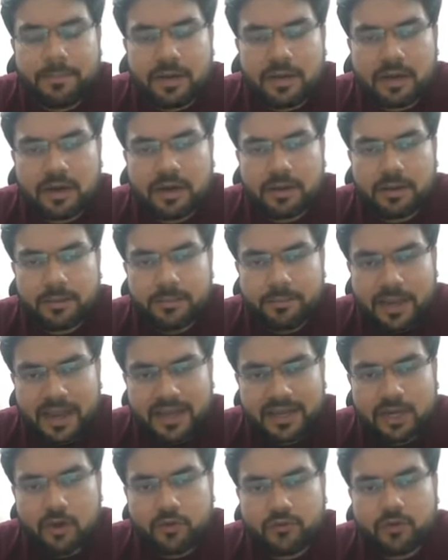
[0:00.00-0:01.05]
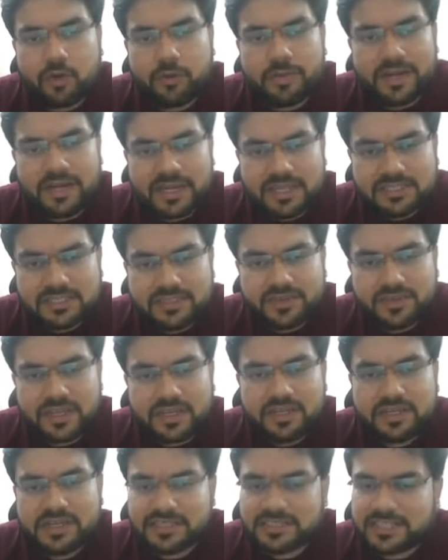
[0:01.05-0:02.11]
background from
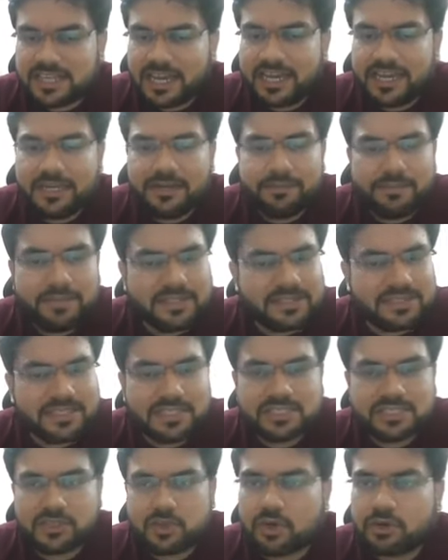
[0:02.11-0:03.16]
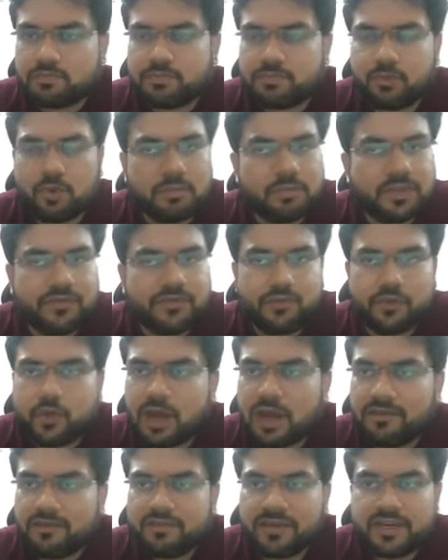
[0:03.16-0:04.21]
industry, design, business, or probably if you
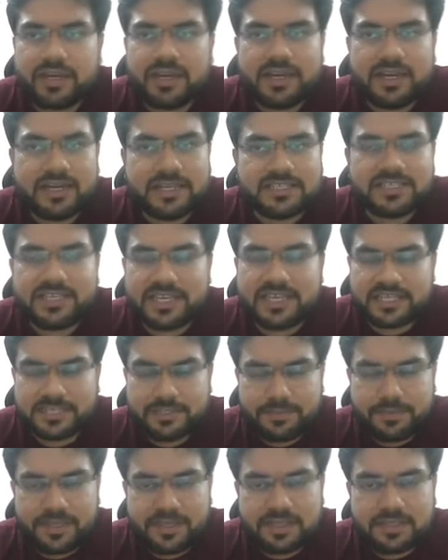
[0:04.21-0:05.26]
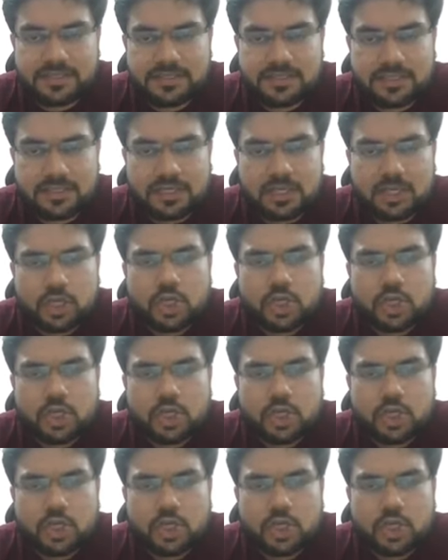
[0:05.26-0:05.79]
have an industry experience,